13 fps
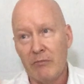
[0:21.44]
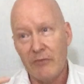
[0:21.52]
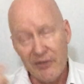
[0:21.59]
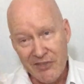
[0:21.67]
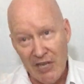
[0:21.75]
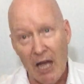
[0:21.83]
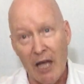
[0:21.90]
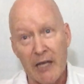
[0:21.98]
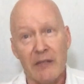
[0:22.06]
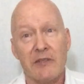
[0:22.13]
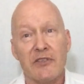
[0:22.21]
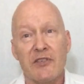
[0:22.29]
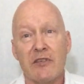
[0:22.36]
the
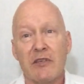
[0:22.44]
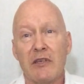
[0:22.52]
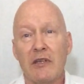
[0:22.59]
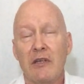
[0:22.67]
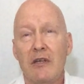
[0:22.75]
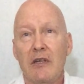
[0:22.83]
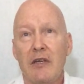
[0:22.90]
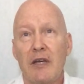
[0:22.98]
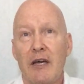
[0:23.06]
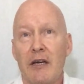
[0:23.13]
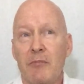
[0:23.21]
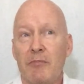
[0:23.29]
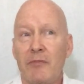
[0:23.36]
signs.
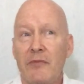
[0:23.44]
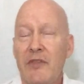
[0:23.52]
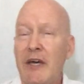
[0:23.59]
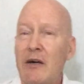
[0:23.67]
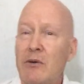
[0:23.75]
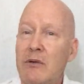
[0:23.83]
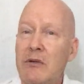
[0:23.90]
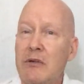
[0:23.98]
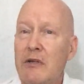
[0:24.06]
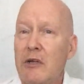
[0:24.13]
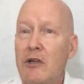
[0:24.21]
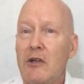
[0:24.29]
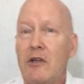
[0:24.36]
Now,
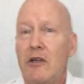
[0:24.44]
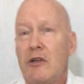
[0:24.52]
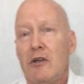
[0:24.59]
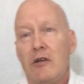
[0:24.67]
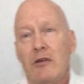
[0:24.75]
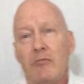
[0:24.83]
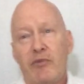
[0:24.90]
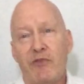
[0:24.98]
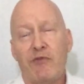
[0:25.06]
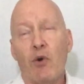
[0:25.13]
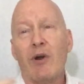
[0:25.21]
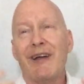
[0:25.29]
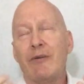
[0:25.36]

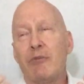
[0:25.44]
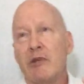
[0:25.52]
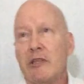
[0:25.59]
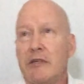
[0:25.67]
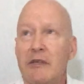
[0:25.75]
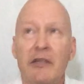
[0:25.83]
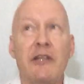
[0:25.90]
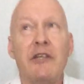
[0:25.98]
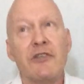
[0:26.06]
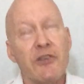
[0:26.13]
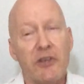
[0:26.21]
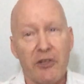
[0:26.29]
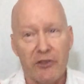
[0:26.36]
before I really get
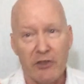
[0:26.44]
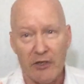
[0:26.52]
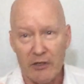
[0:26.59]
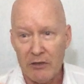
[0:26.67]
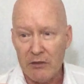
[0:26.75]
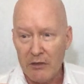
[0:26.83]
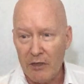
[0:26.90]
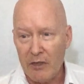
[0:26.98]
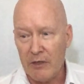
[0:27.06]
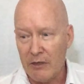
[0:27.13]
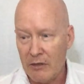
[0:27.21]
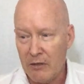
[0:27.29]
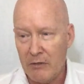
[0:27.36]
into anything,
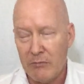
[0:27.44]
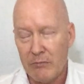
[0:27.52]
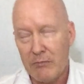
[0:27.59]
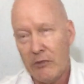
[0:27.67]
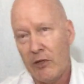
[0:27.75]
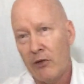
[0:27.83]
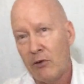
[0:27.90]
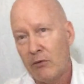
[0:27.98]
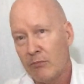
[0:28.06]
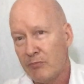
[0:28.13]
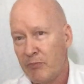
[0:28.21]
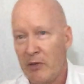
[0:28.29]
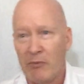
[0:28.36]

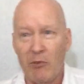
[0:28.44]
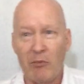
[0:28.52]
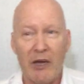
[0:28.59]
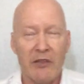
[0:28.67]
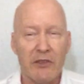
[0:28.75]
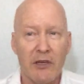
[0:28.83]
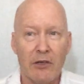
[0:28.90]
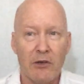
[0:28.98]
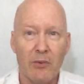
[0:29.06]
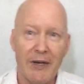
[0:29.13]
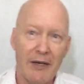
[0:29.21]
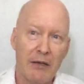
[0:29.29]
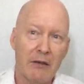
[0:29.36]
people might think,
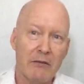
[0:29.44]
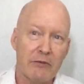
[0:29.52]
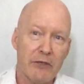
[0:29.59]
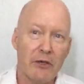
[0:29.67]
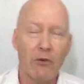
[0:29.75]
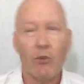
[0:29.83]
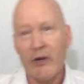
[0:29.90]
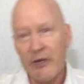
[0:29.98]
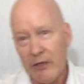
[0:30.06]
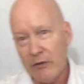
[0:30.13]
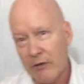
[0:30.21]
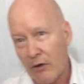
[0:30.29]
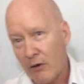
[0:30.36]
well, what do
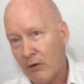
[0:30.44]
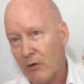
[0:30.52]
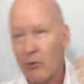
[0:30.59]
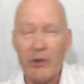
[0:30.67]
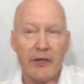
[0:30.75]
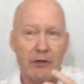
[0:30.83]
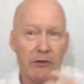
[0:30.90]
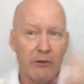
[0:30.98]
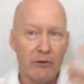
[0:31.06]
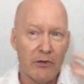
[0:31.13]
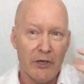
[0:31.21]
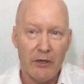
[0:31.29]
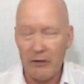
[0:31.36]
you know? What do you
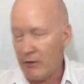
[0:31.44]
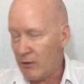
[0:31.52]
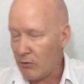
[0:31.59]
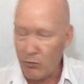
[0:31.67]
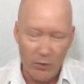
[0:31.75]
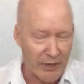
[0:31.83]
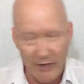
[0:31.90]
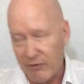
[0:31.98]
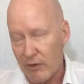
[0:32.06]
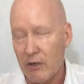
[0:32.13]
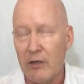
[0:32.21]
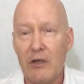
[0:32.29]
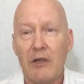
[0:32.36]
do?
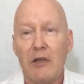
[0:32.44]
Whatever.